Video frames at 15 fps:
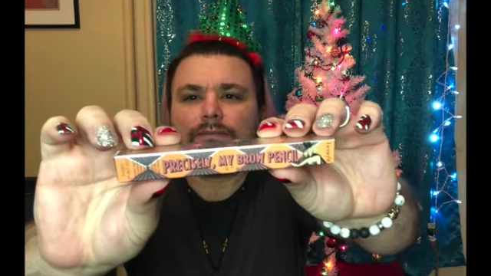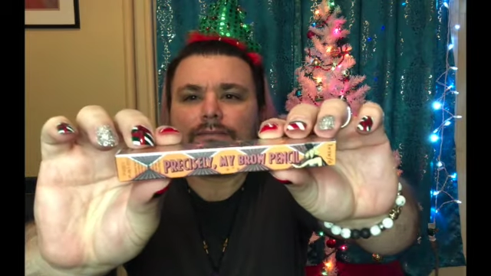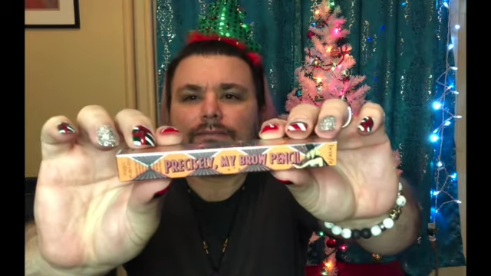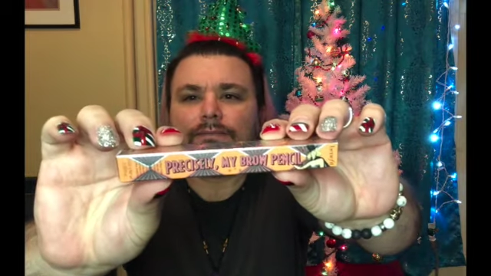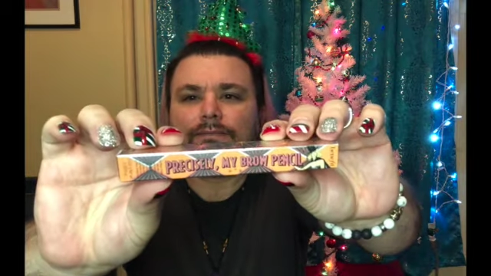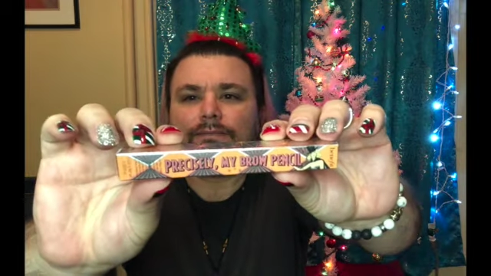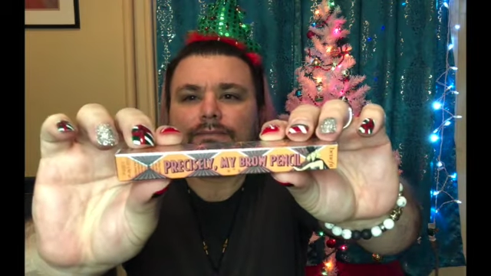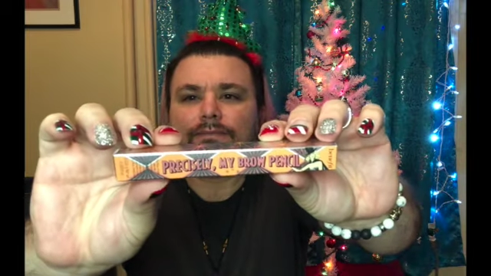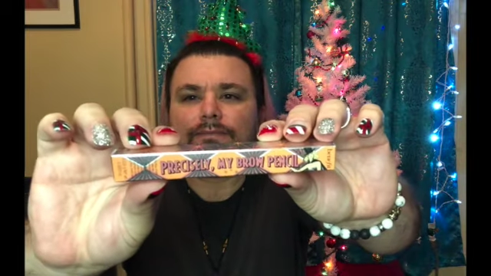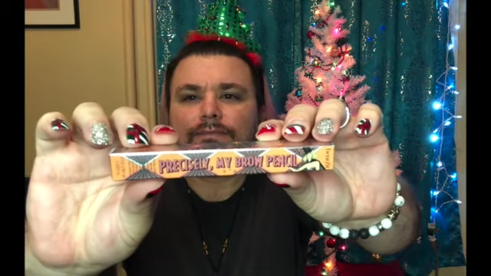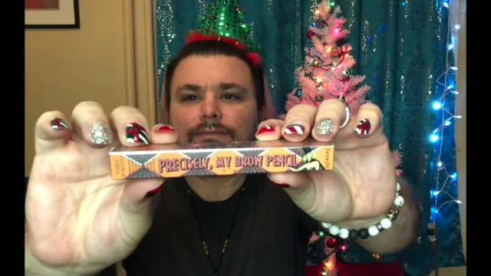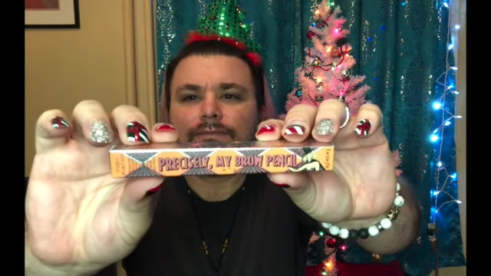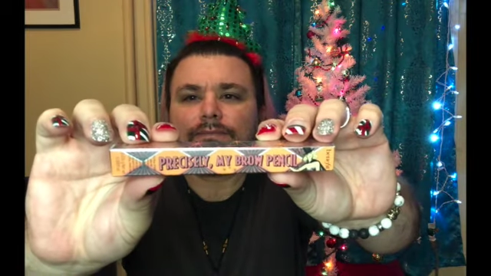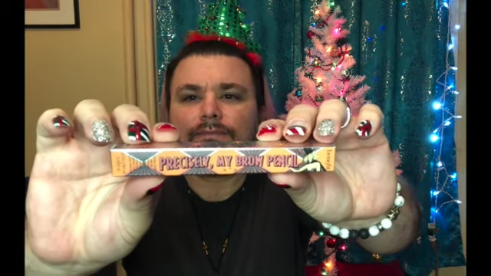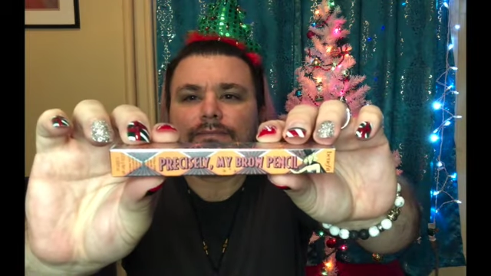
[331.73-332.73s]

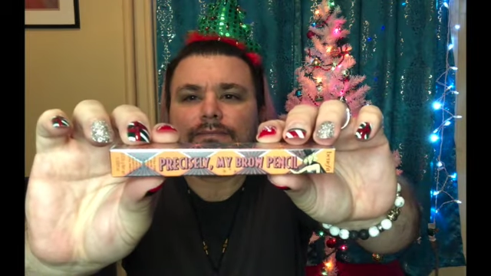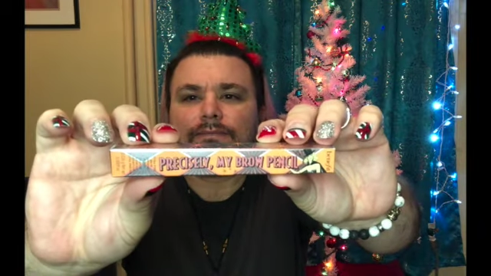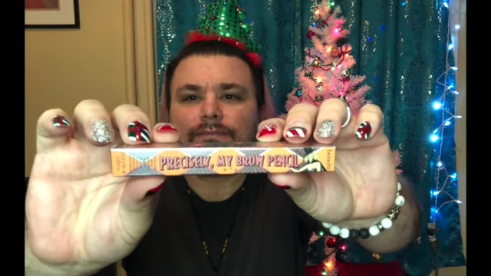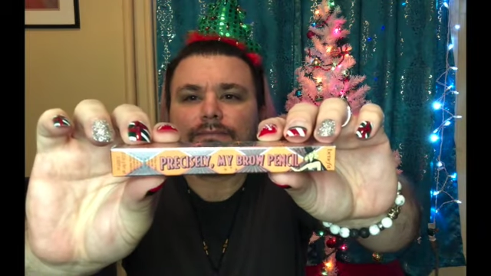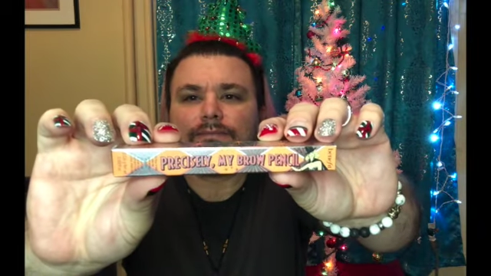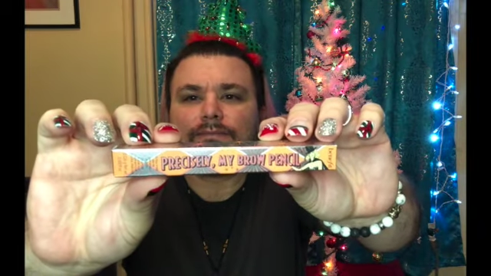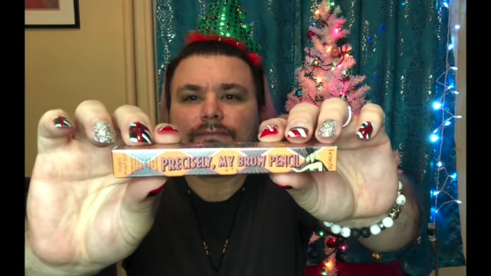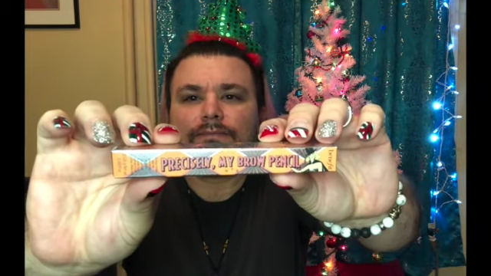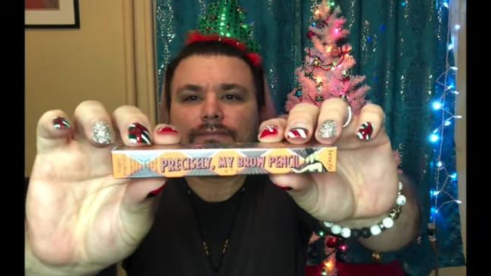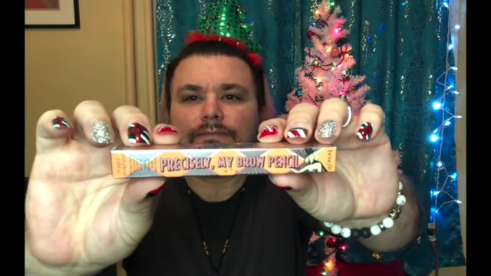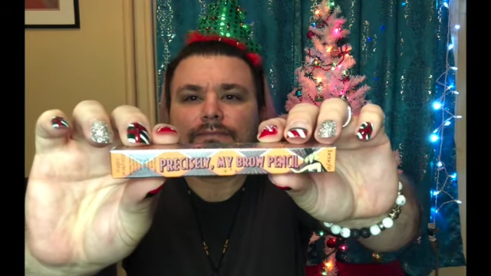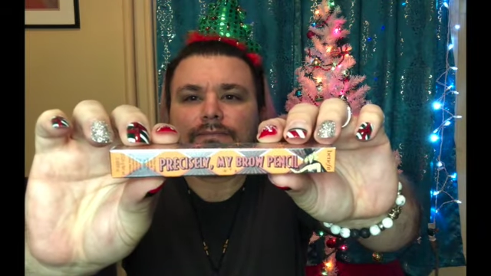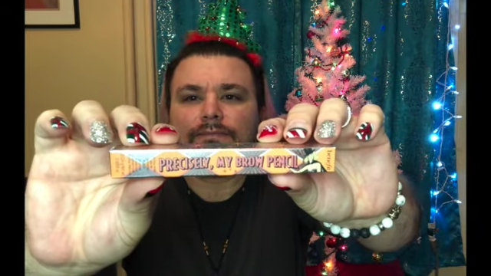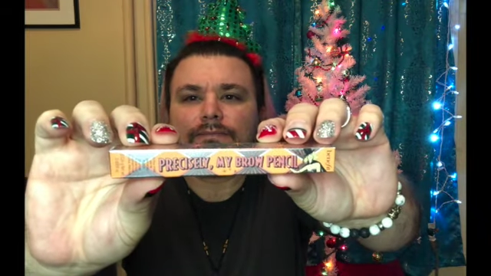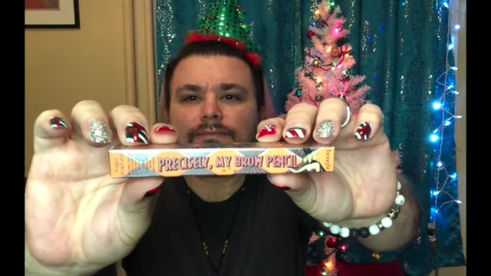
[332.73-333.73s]

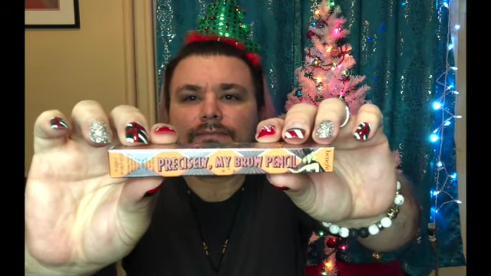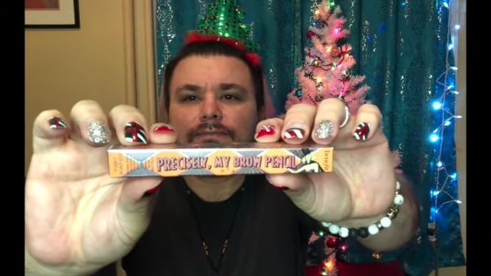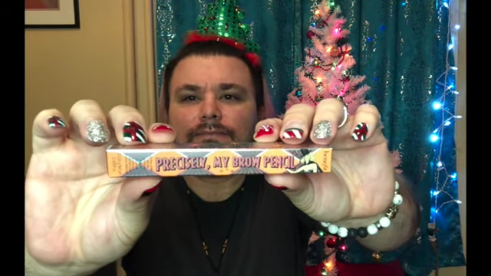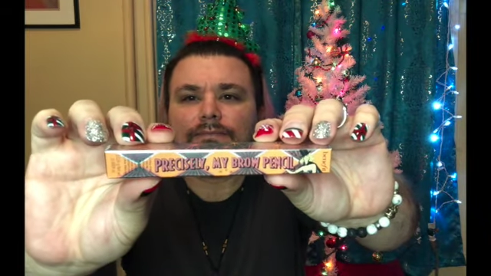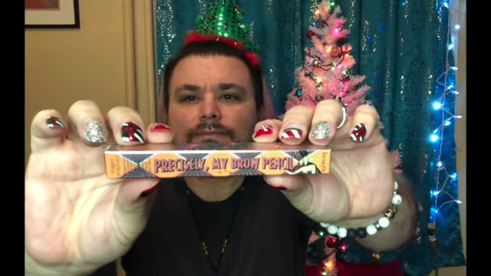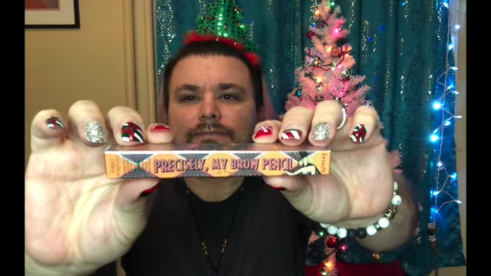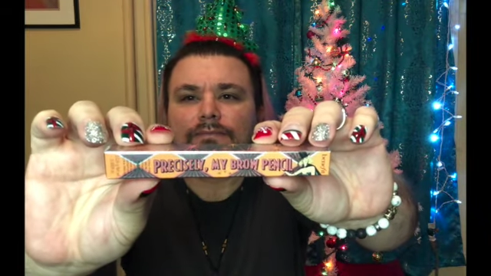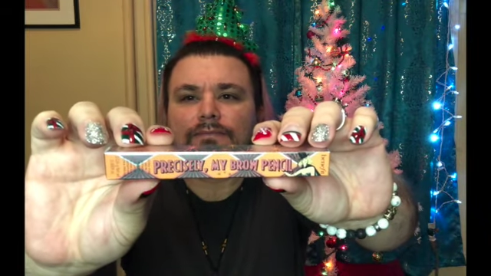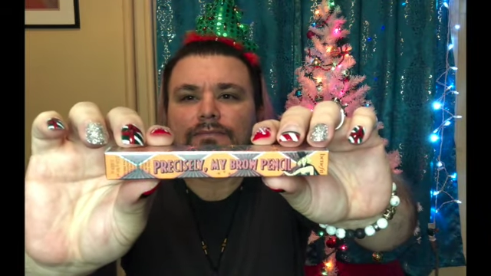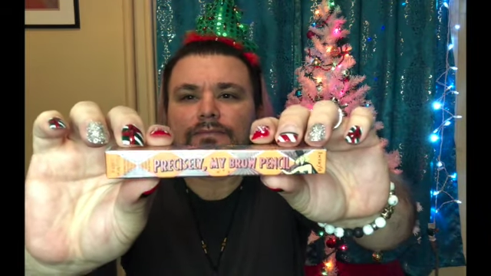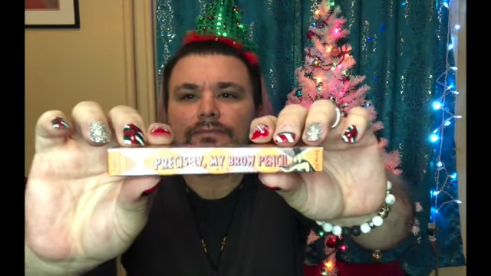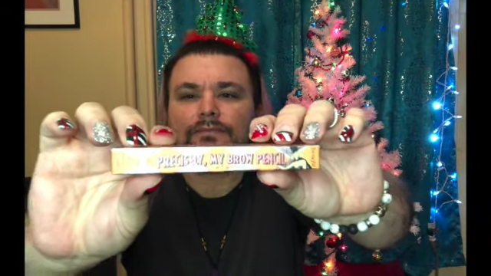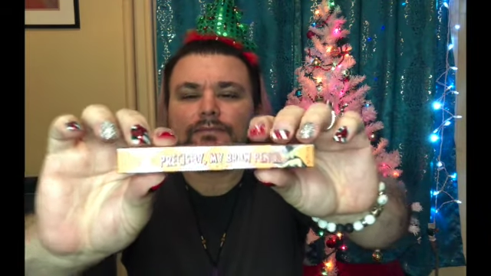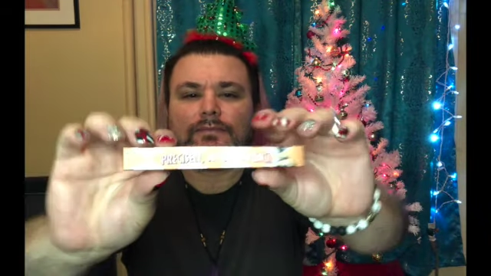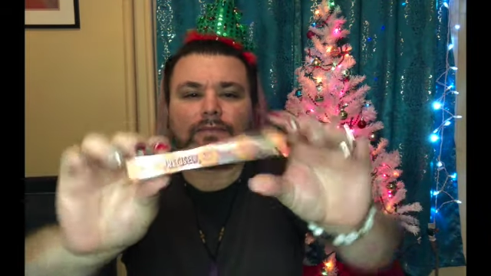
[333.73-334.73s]

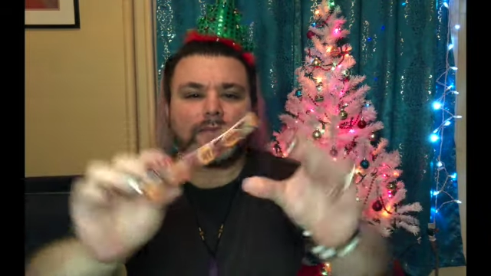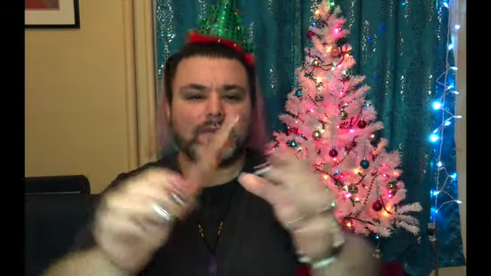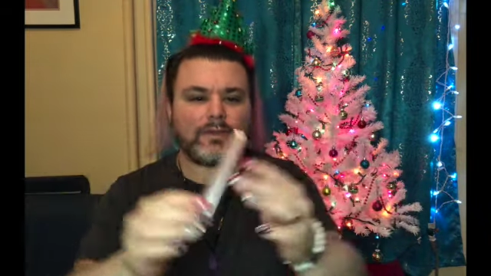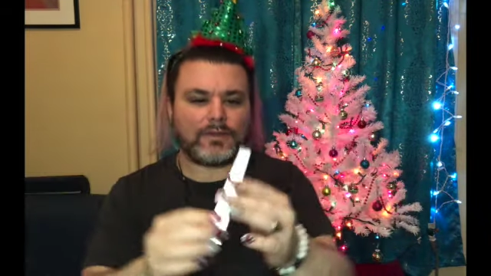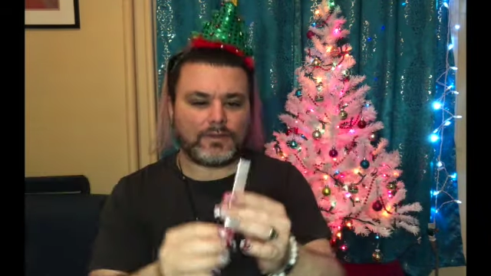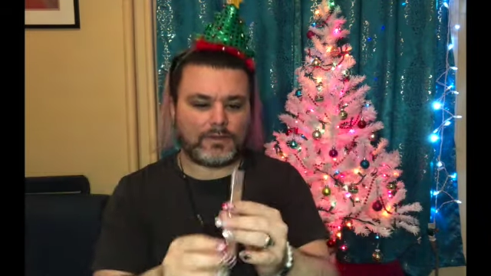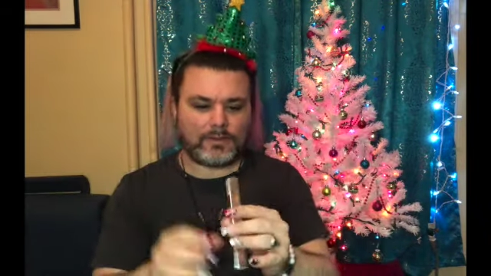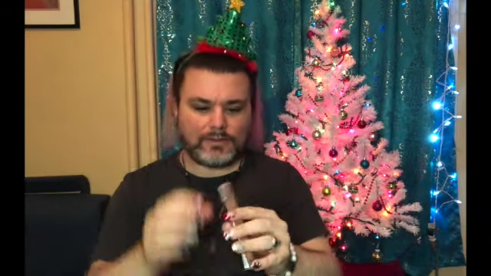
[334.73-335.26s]
Nothing is said.